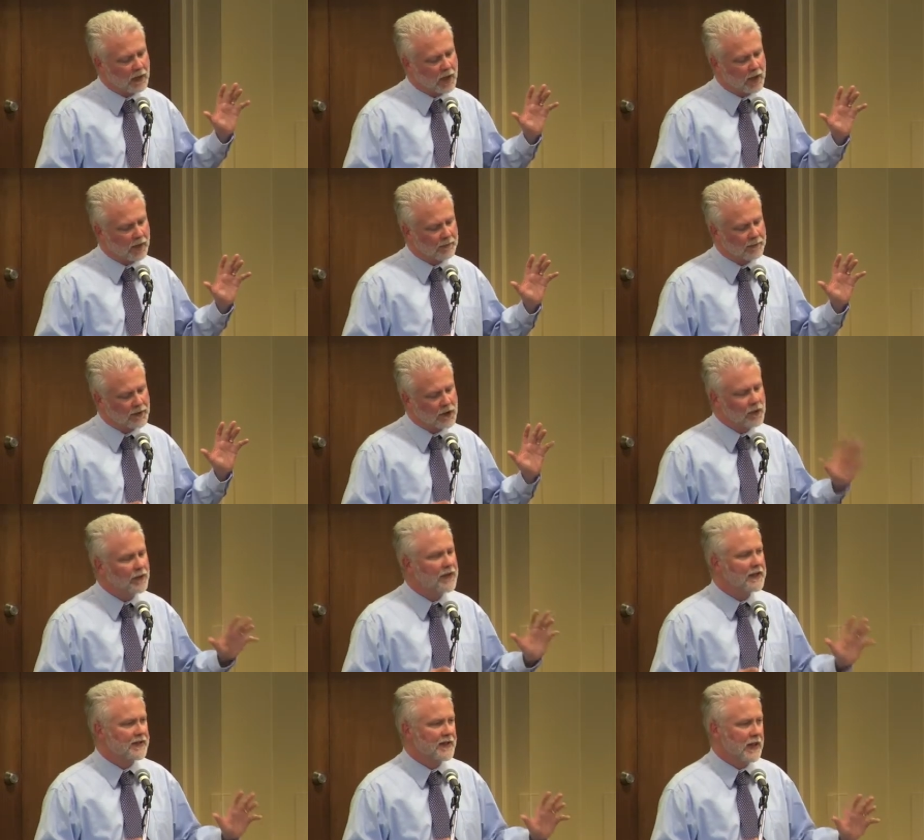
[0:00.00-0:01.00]
um, two
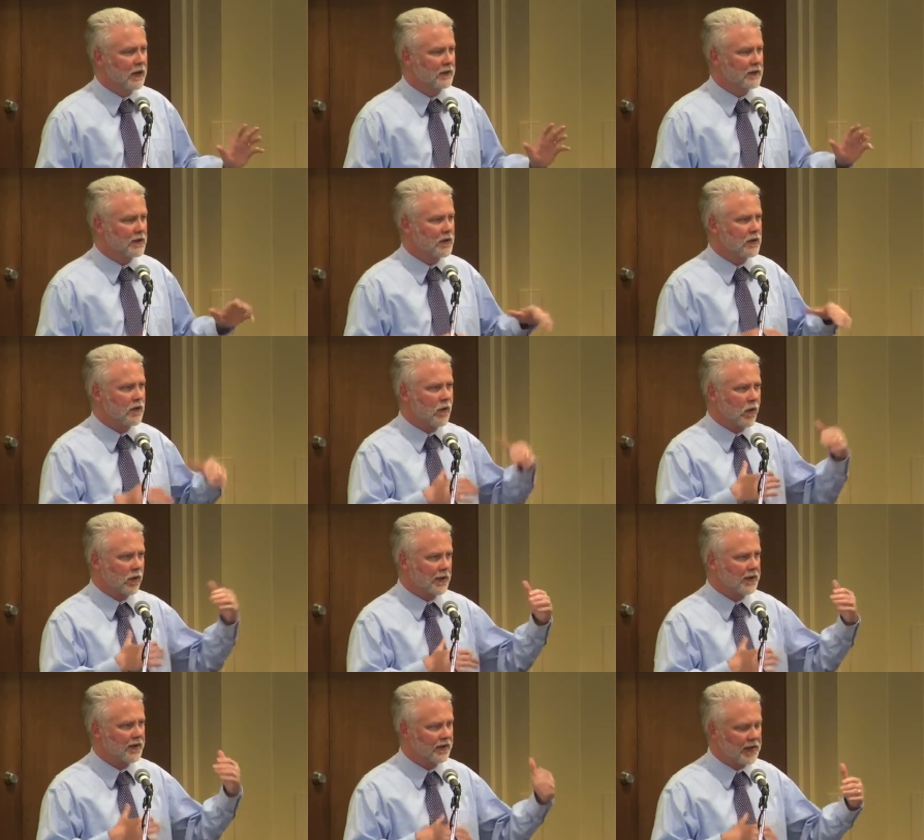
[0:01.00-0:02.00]
things that two
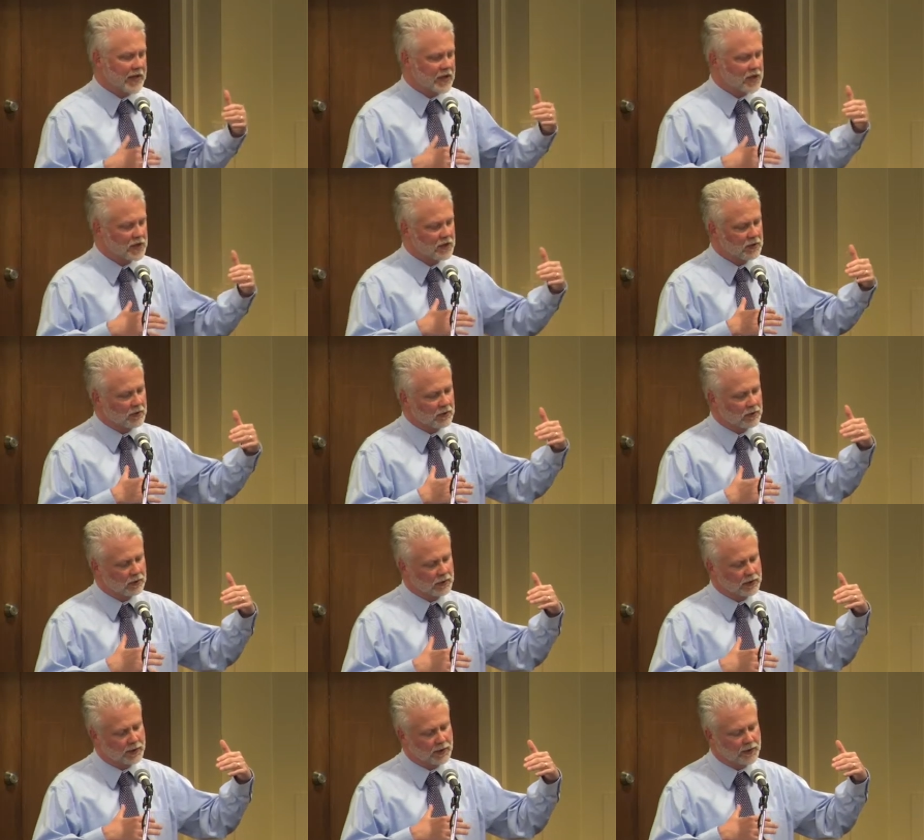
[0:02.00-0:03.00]

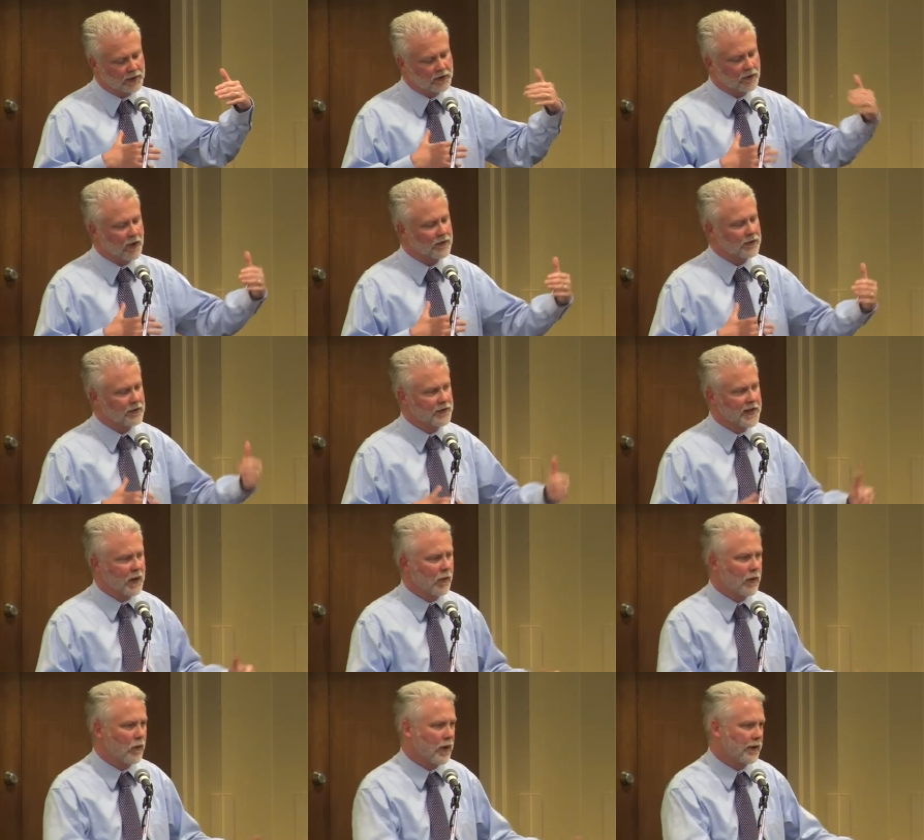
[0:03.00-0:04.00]
organizational structures
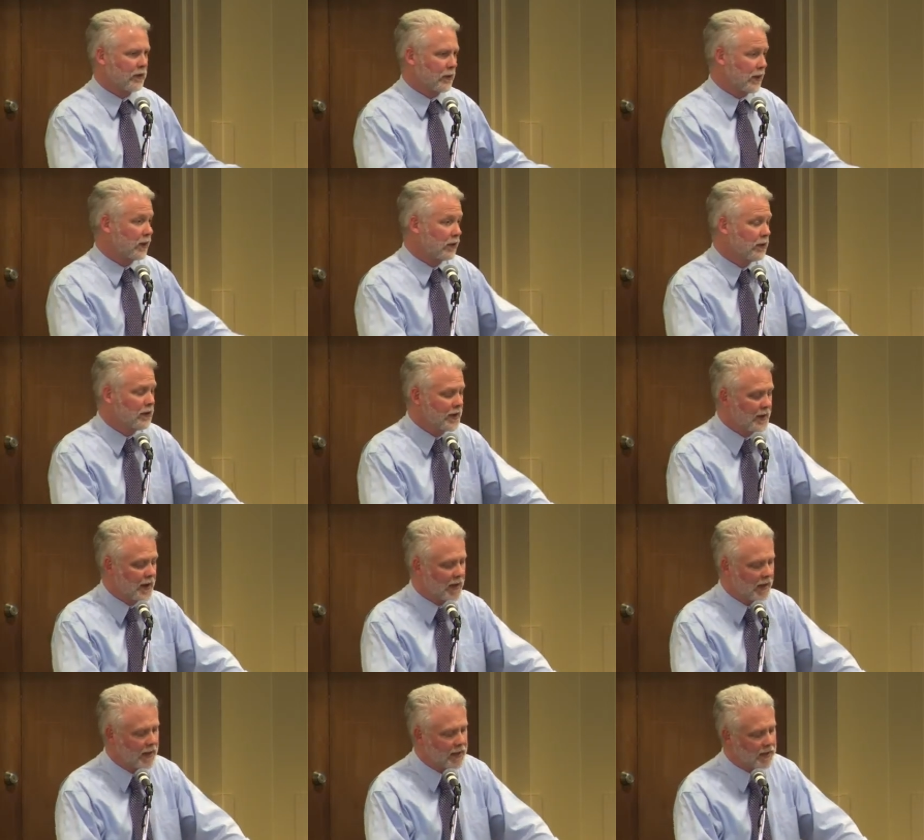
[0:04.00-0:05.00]
that we want to include in
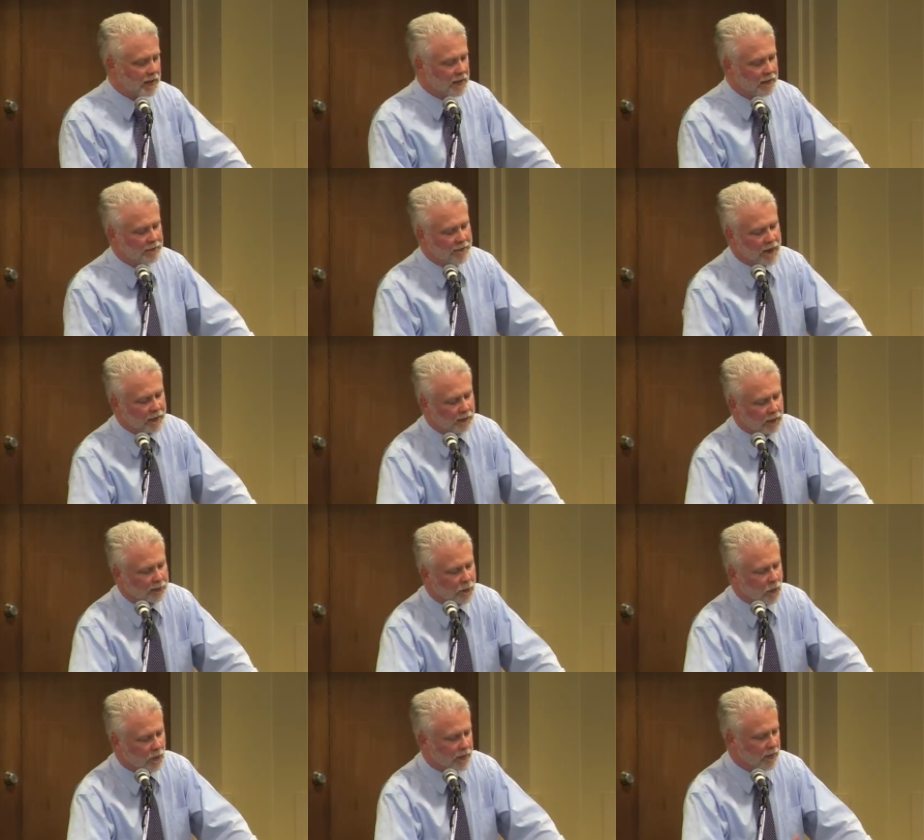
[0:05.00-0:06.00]
the in the final
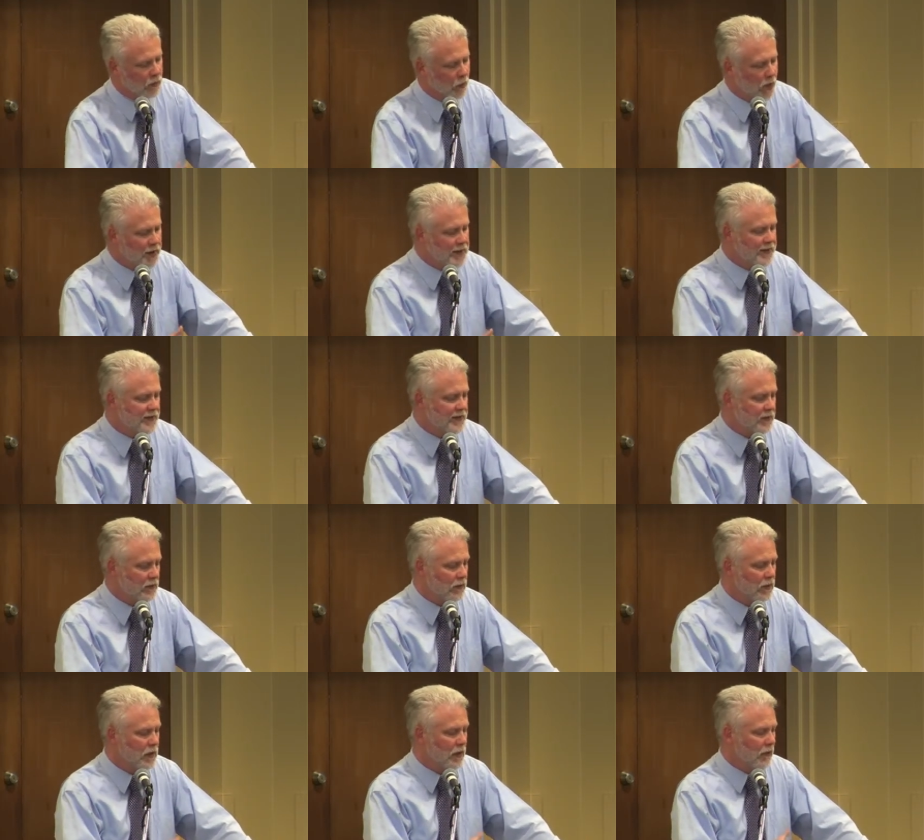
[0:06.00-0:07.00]
report, and one is
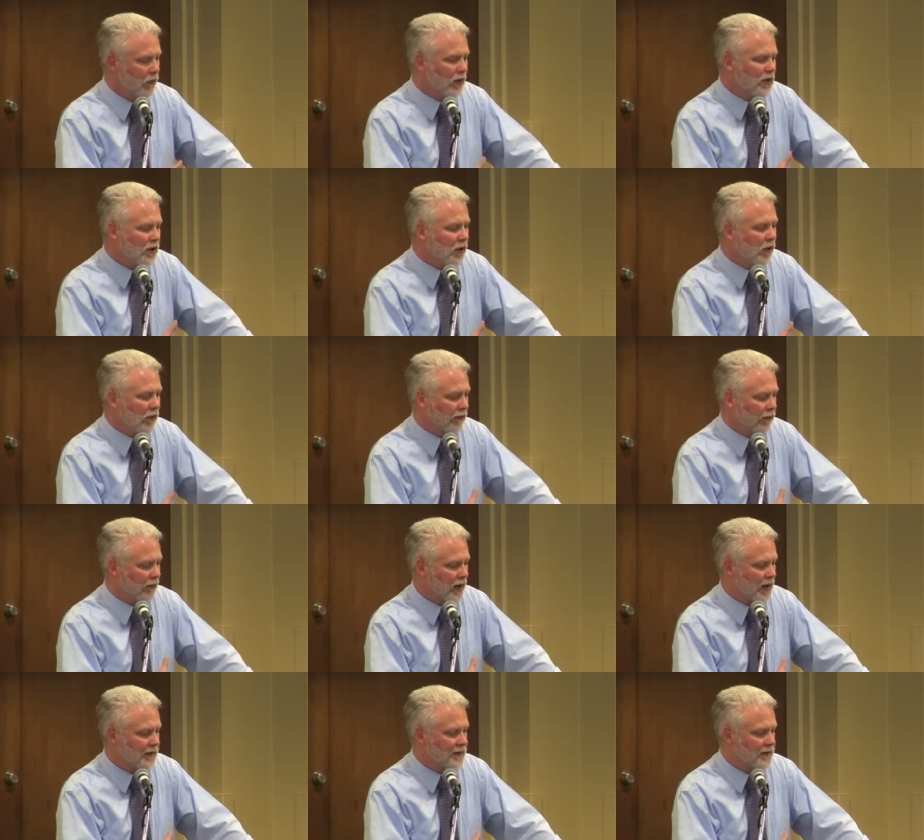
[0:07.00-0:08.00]
to one goal
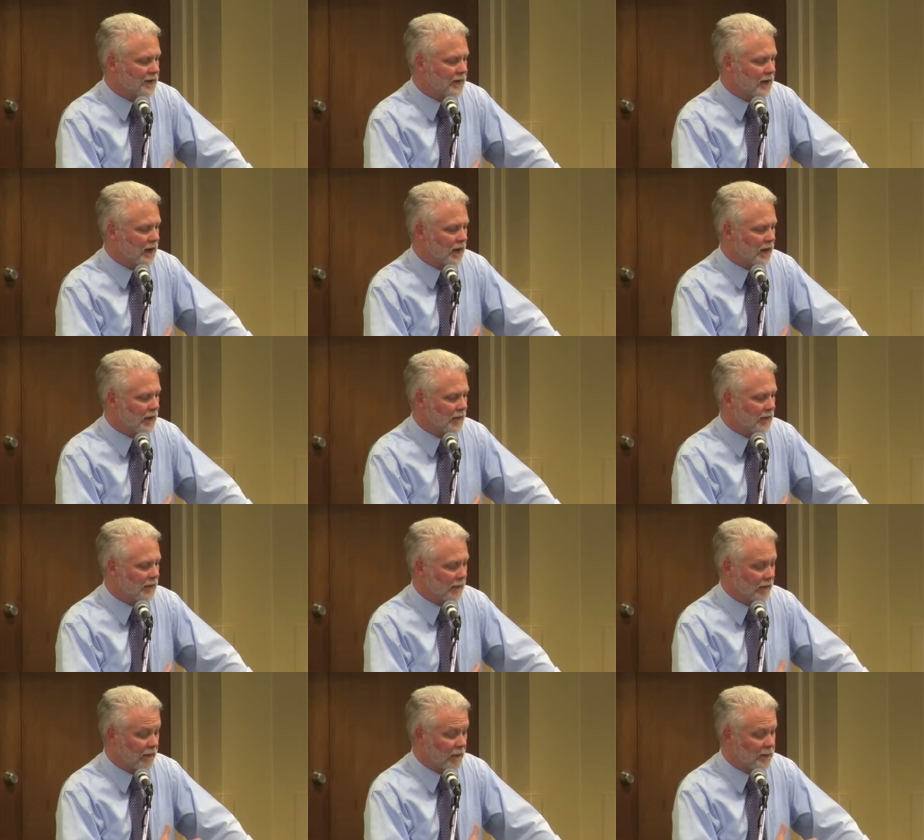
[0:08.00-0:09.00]
for us um,
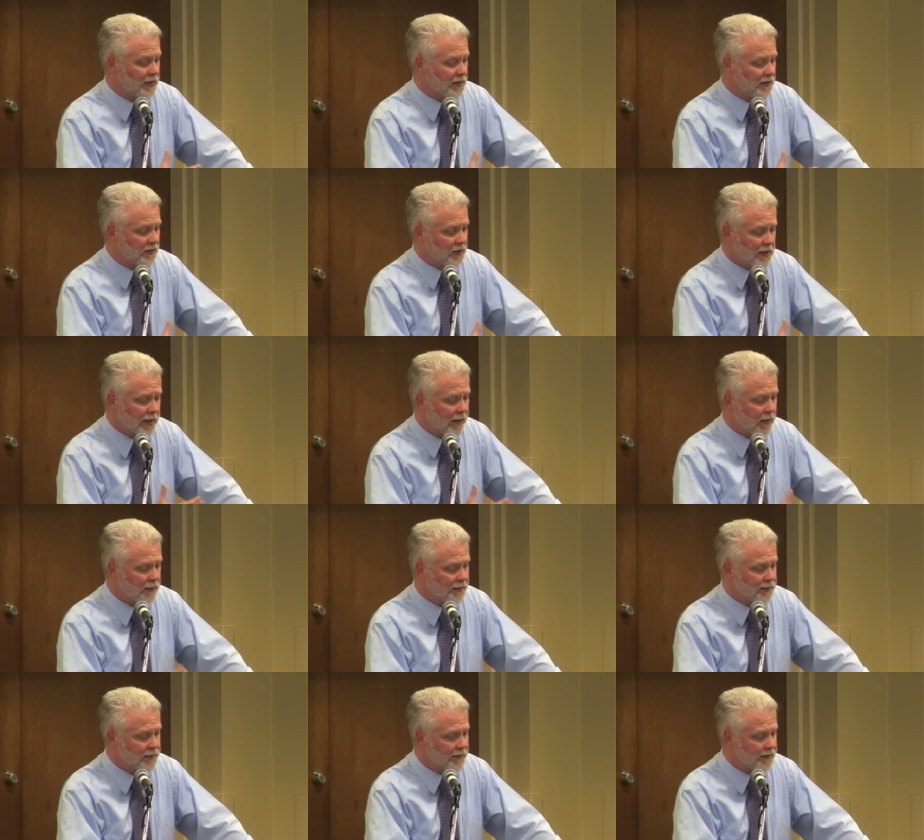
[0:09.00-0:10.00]
or for me as a chair
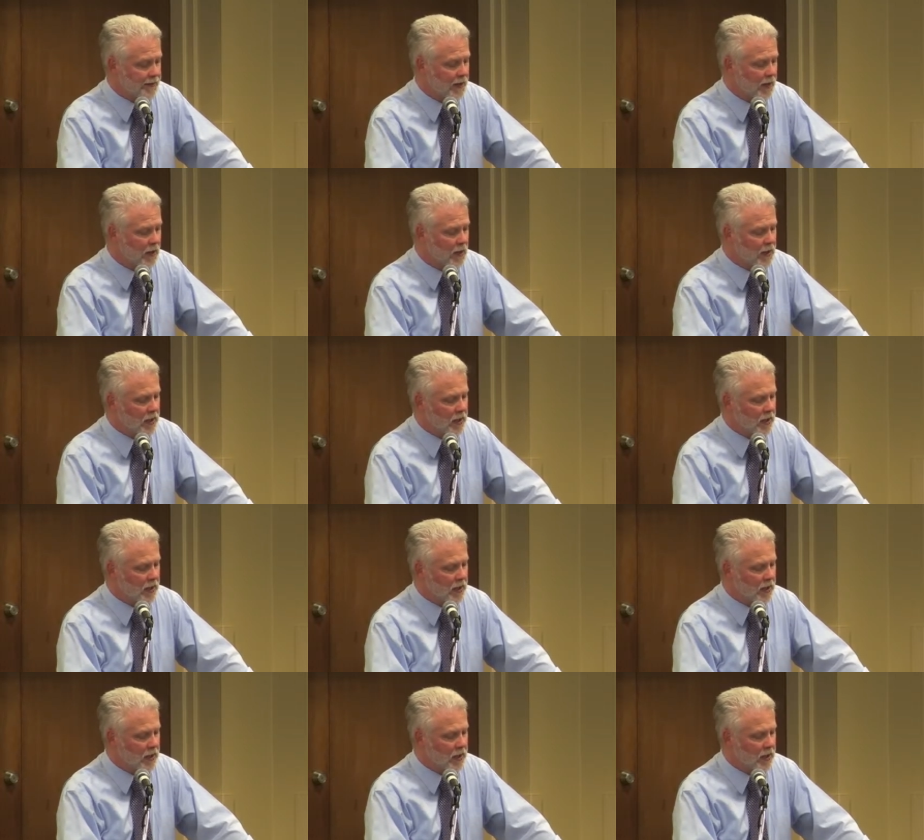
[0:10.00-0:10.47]
is to say,